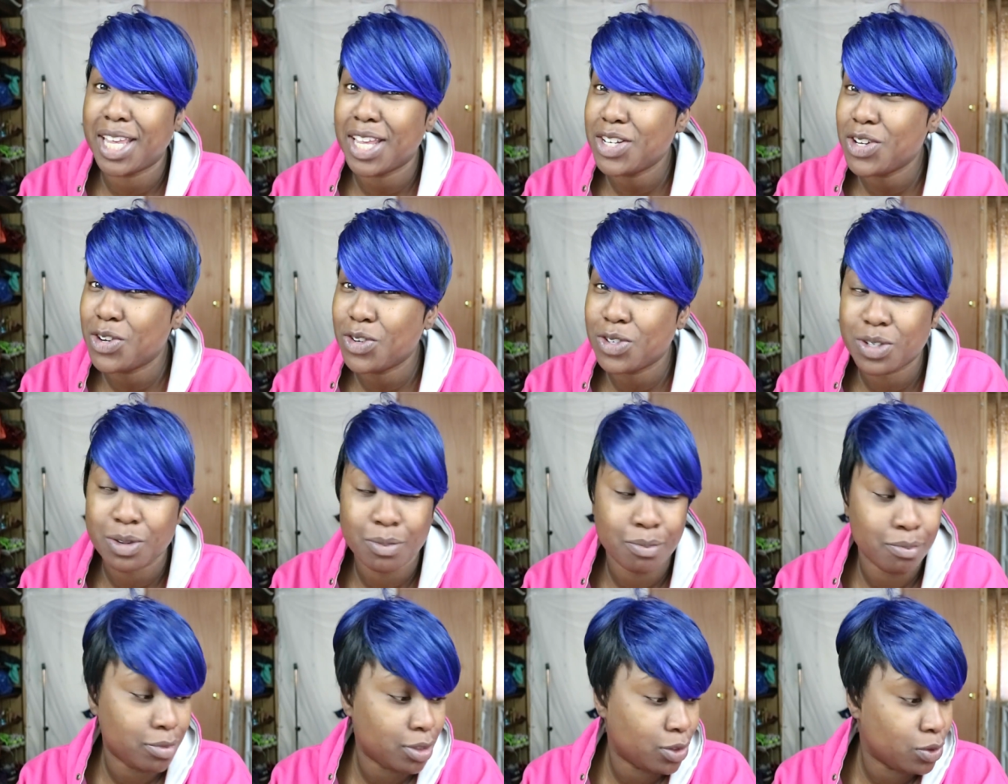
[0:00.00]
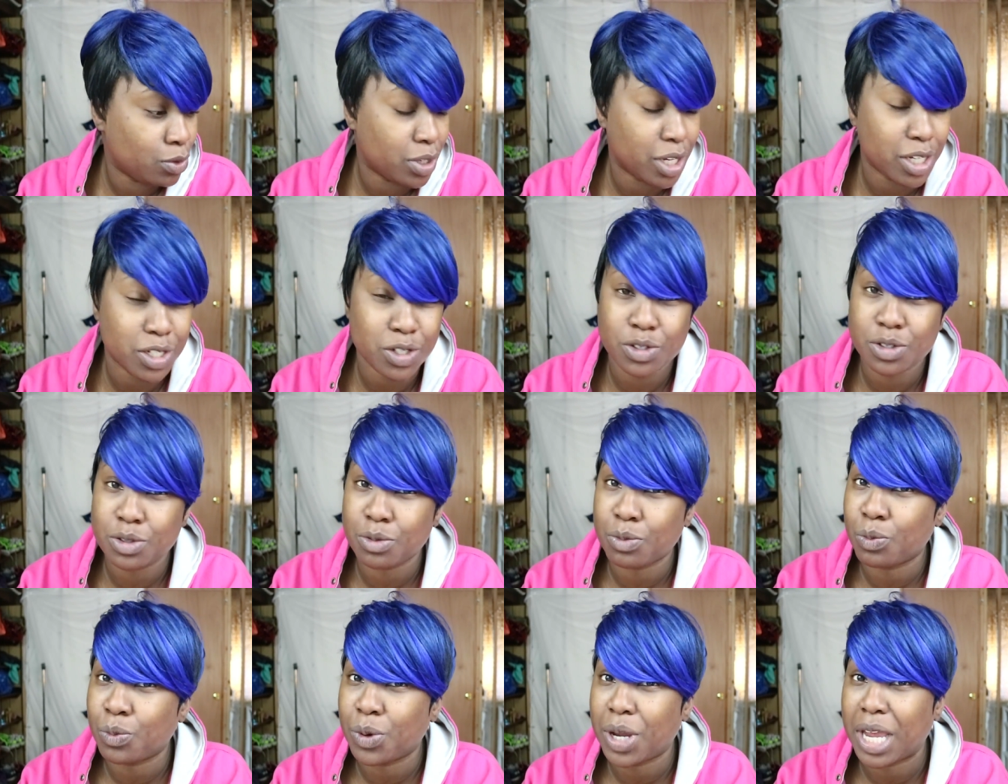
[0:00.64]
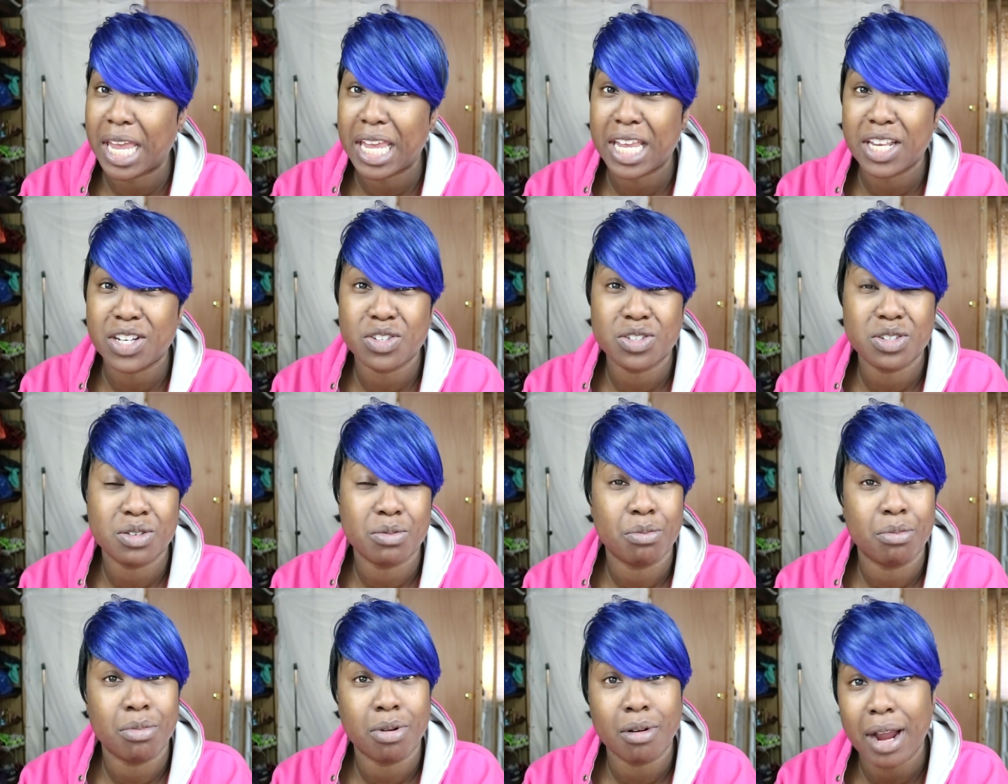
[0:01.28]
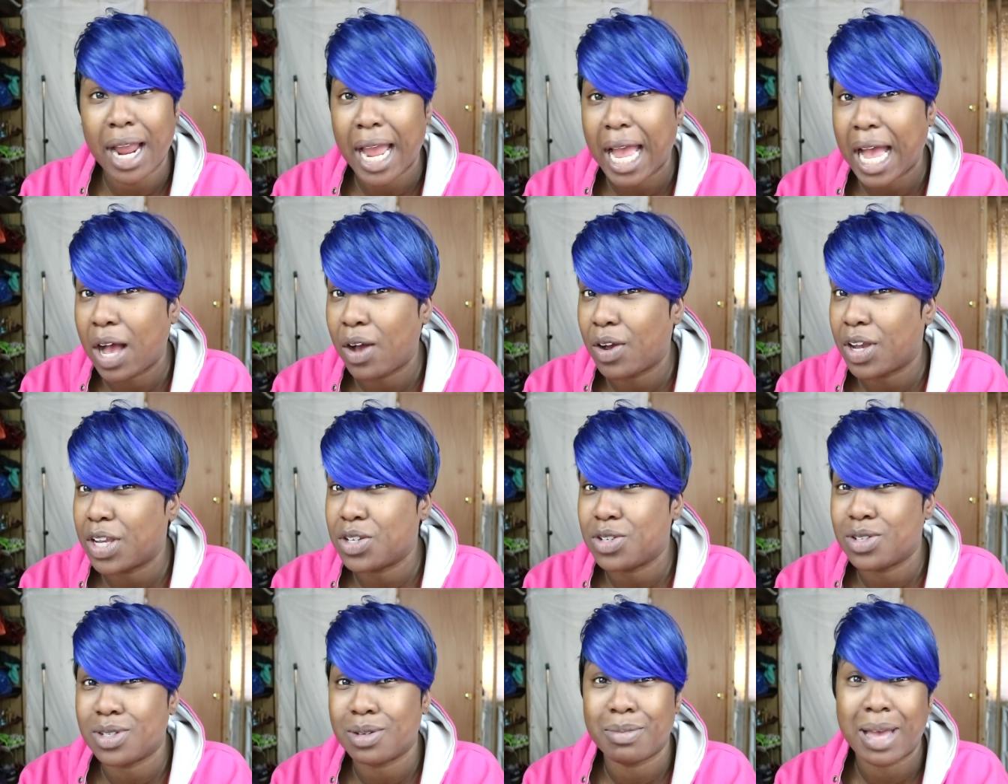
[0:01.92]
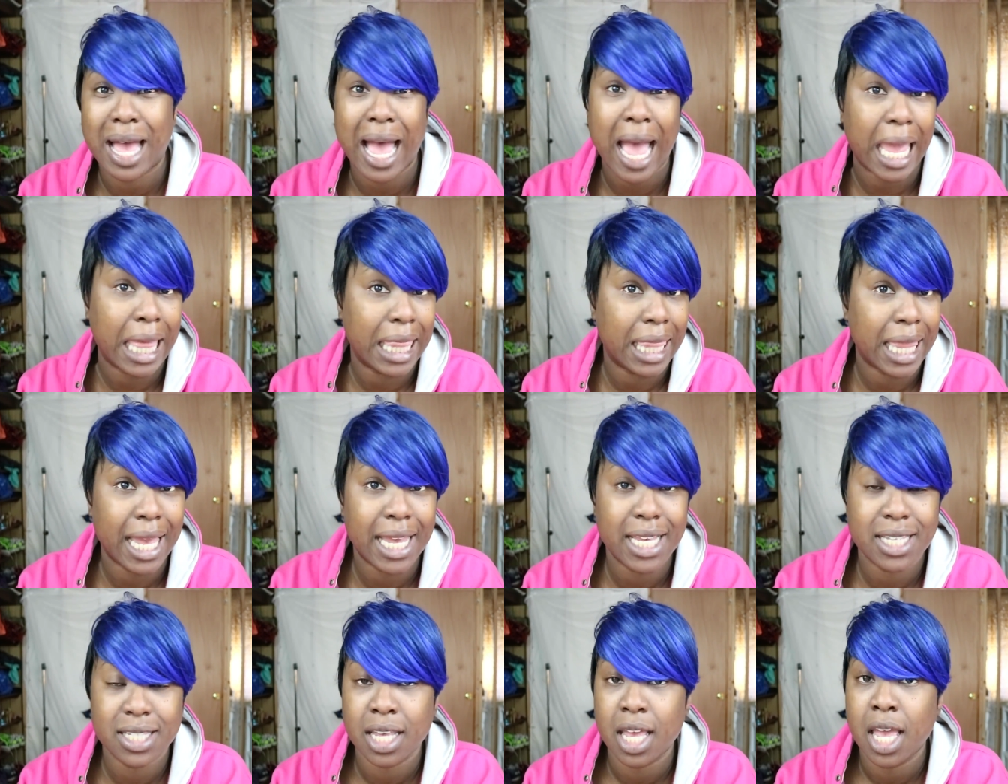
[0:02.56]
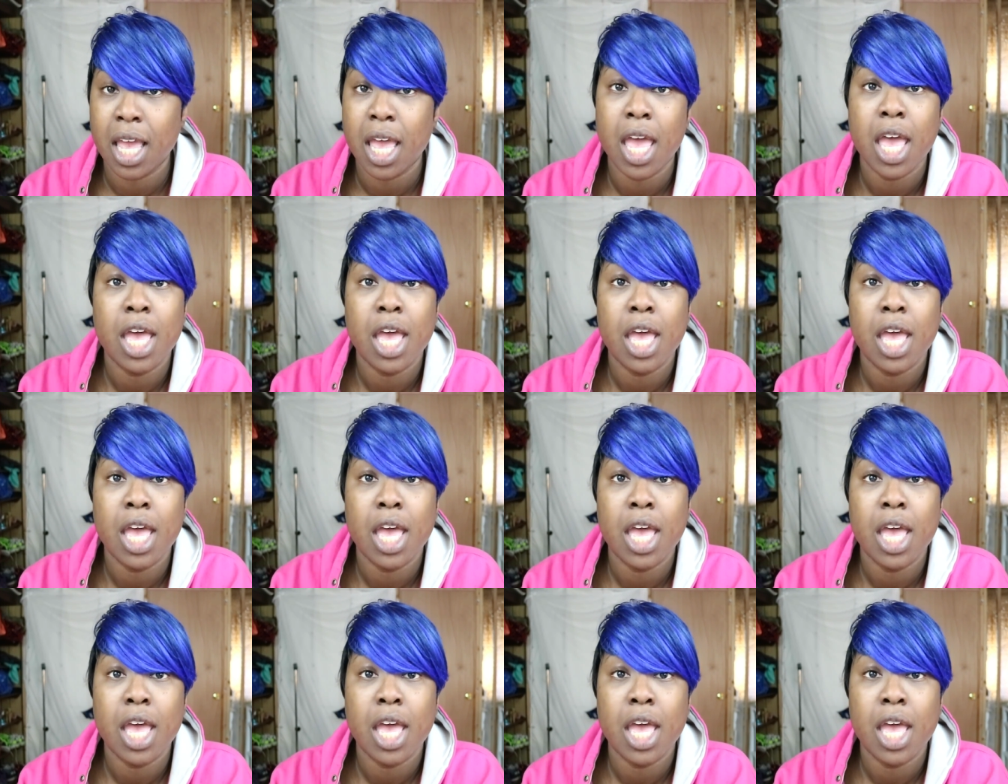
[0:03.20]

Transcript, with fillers: Get you some blue, get you some red, get you some brown, get you some highlights.